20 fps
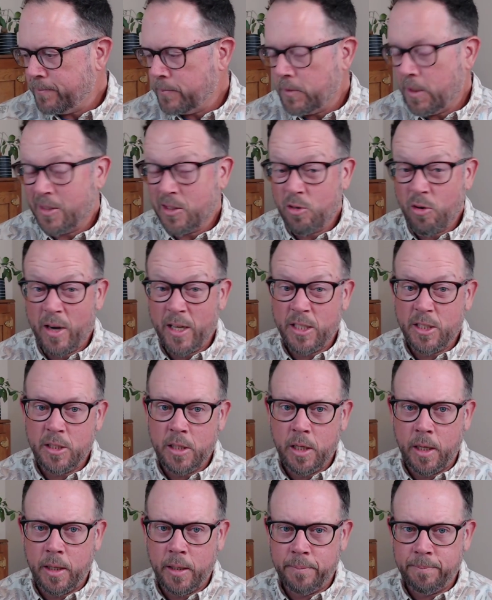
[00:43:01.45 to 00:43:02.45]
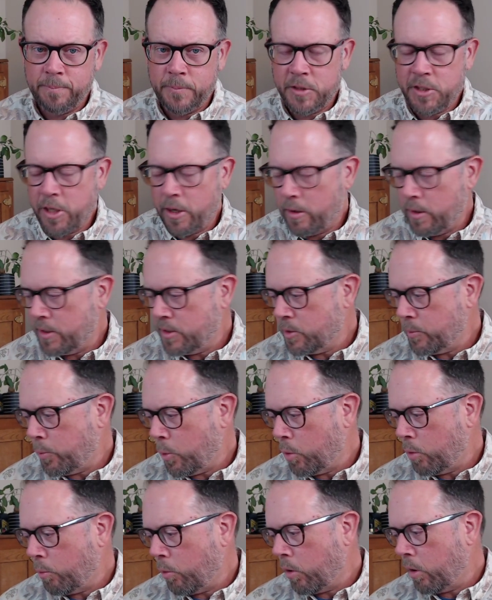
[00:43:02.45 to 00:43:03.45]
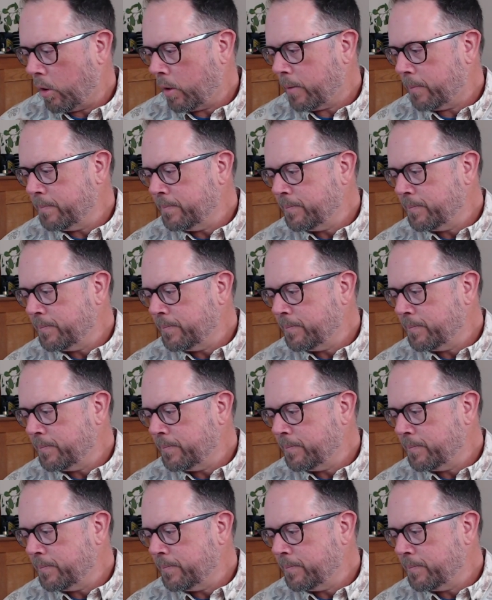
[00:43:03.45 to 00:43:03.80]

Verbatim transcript: Does great uh, charity support work.